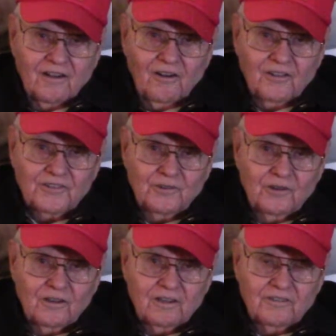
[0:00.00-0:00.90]
also
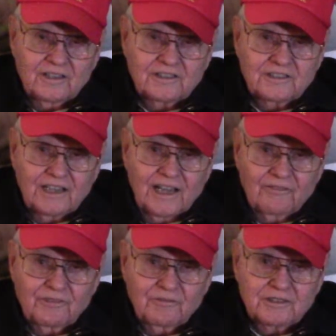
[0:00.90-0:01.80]
all of the
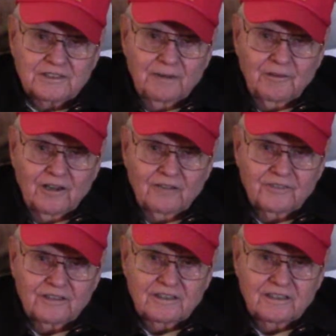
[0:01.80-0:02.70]
chaff that was coming off,
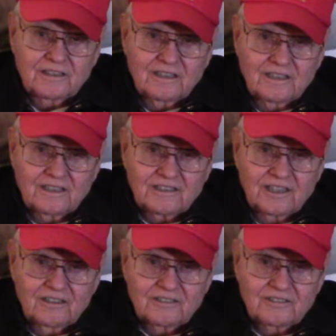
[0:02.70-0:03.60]
the little
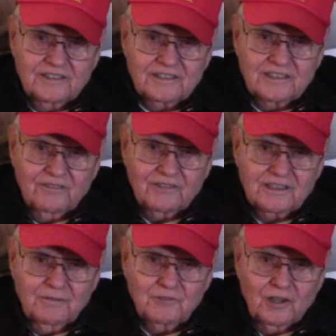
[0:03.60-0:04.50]
shells of this stuff that
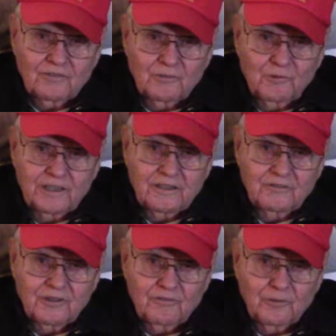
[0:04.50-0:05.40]
comes off of wheat,
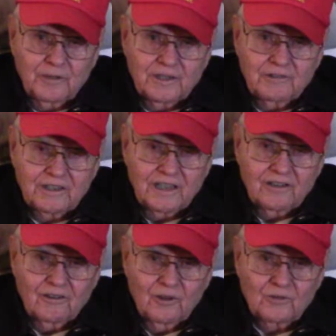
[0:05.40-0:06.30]
if you're familiar with that,
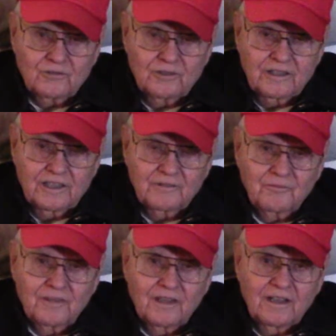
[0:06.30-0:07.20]
or oats or anything.
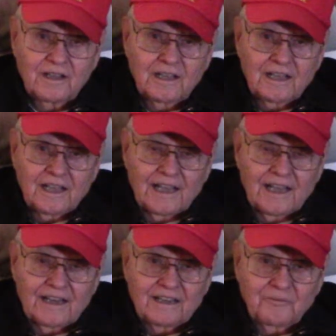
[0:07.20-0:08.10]

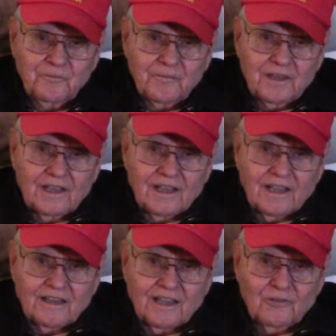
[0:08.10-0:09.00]
And
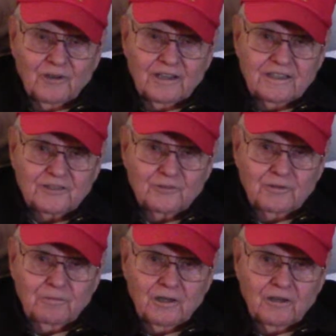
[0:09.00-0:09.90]
they'd run this through
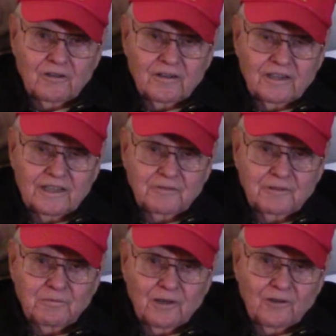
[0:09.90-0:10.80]
a blower, and it
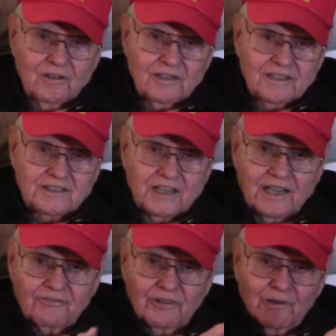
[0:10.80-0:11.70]
would blow all that
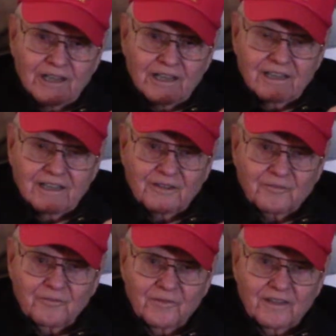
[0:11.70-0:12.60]
chaff away and
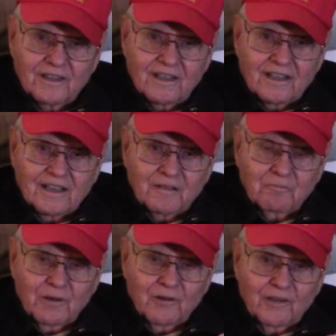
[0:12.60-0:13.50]

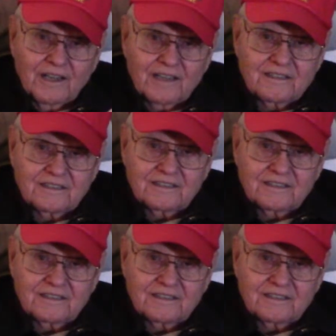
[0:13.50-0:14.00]
blow it out the